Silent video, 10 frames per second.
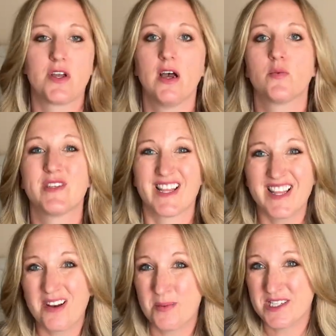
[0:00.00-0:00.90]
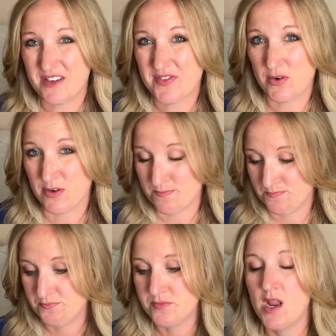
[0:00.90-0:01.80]
guide was a little bit difficult.
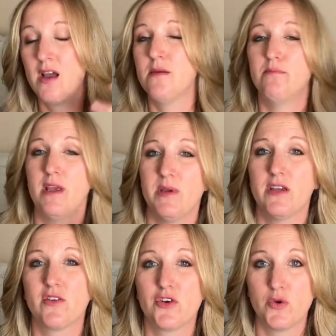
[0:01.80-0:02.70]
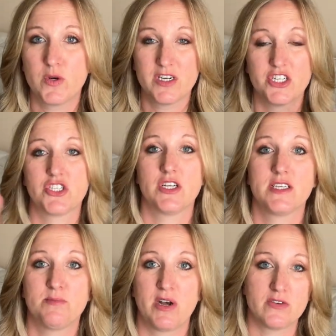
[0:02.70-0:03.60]
Maybe in their newer edition,
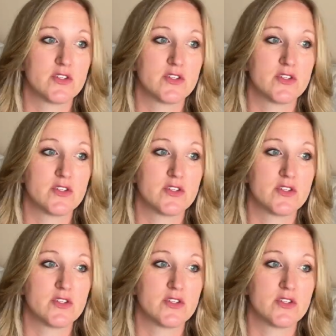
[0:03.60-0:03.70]
it's better.